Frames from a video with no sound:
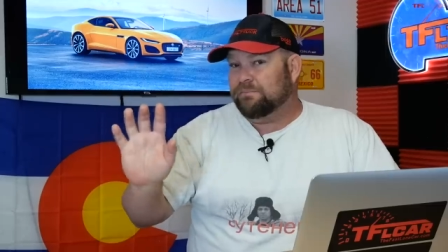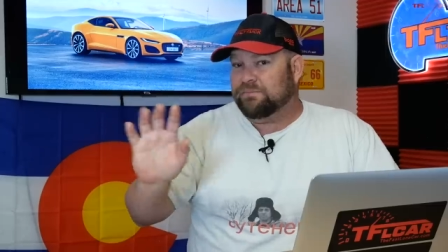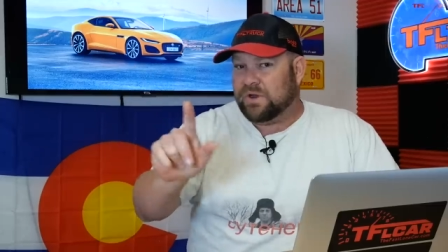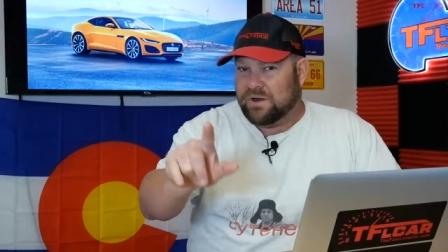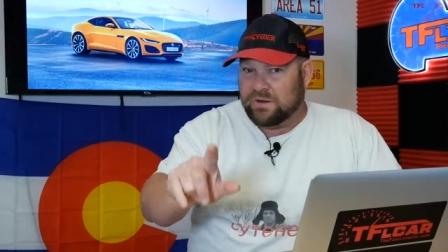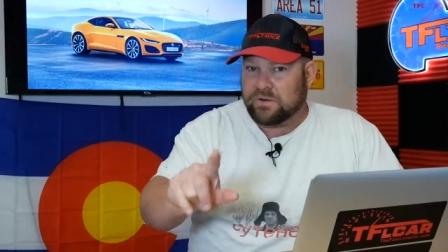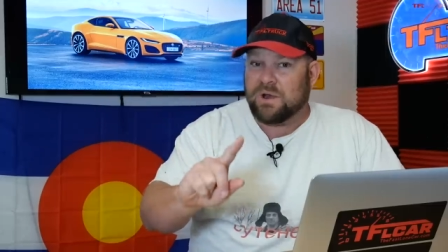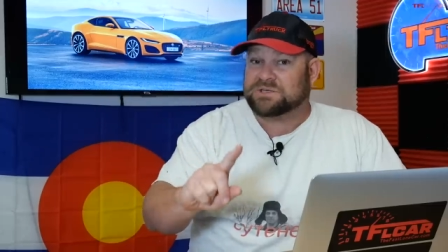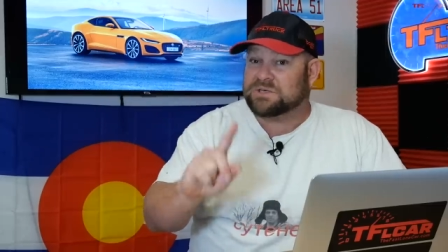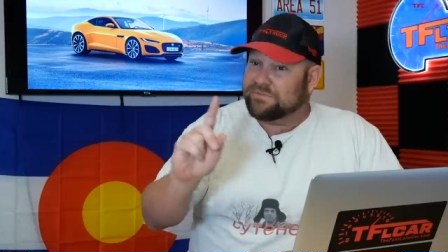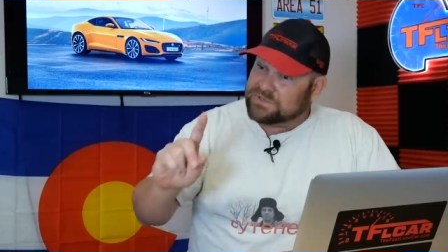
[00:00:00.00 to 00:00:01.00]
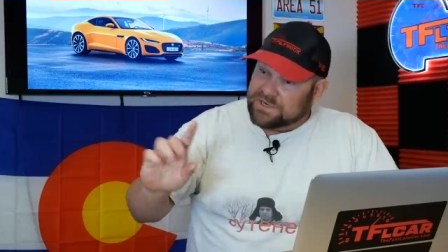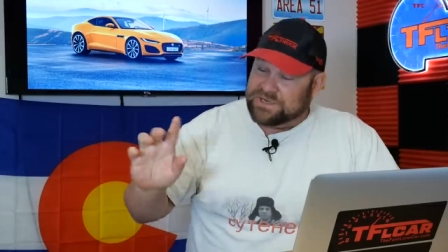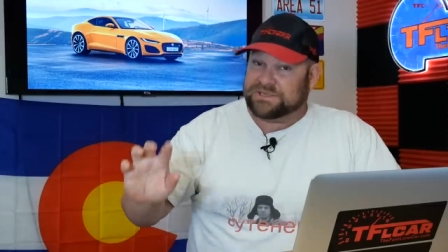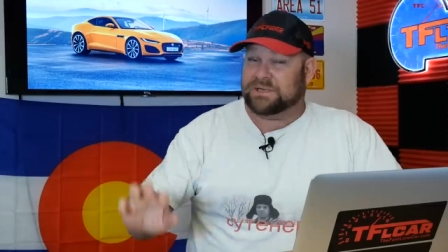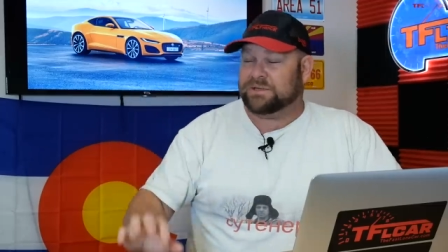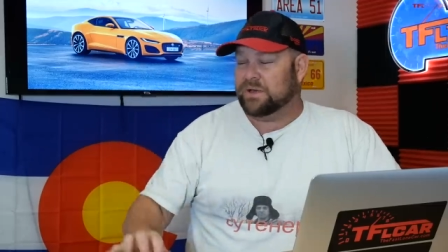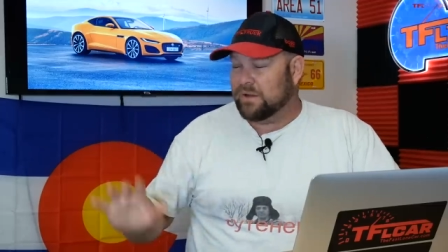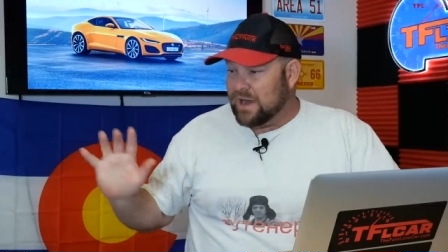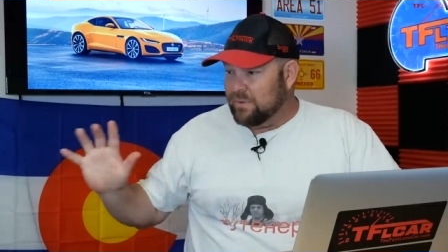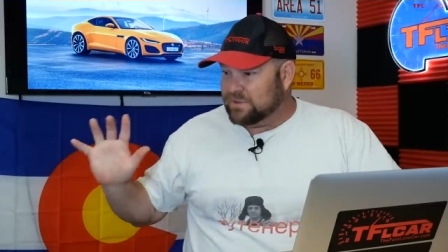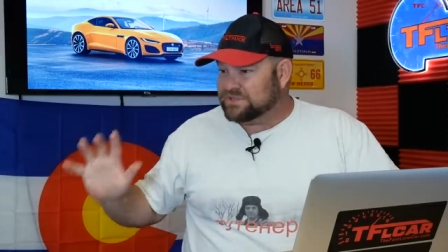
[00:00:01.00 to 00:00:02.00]
Their crossovers are decent, though.
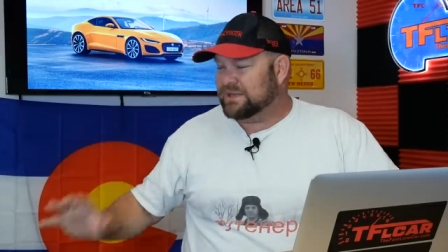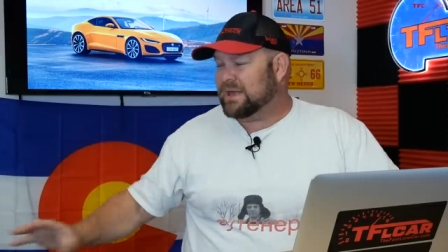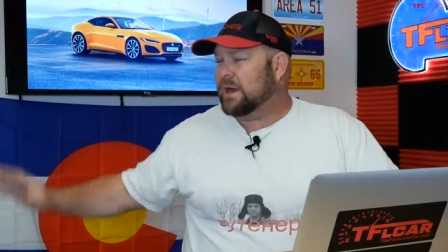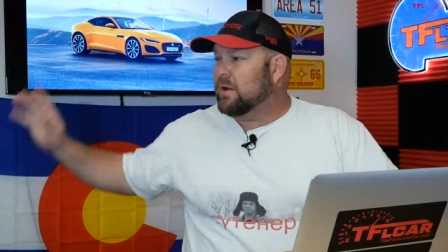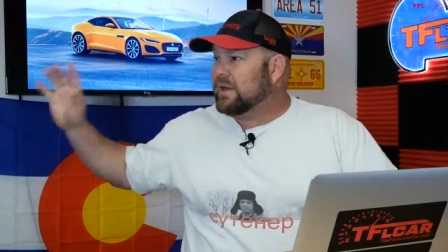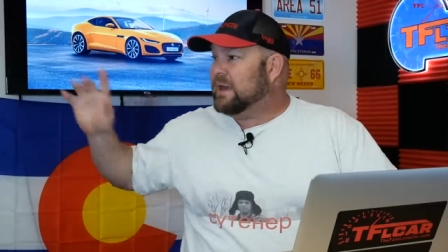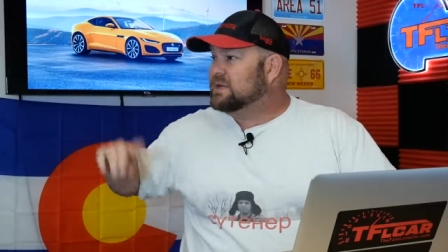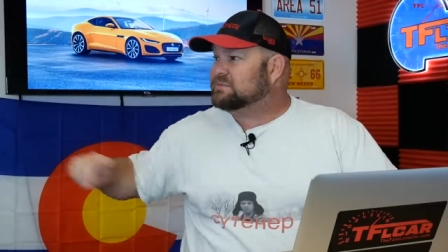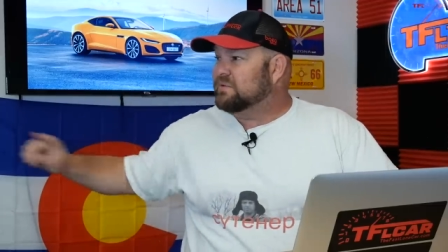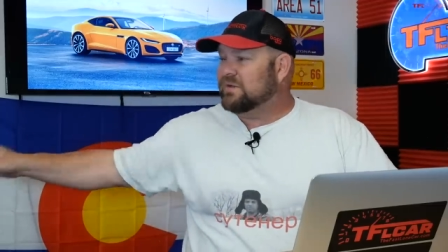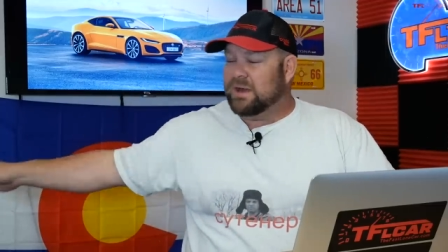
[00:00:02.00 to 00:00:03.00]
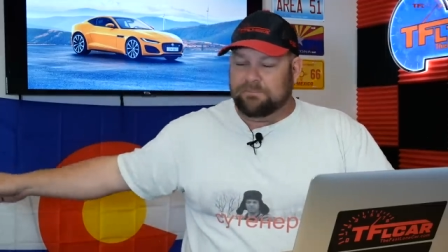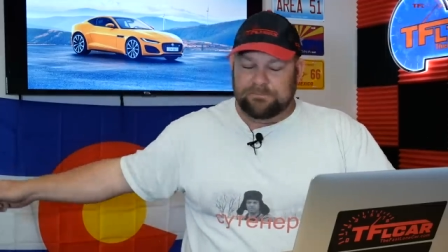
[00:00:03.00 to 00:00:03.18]
I will say that. Okay, let's move on.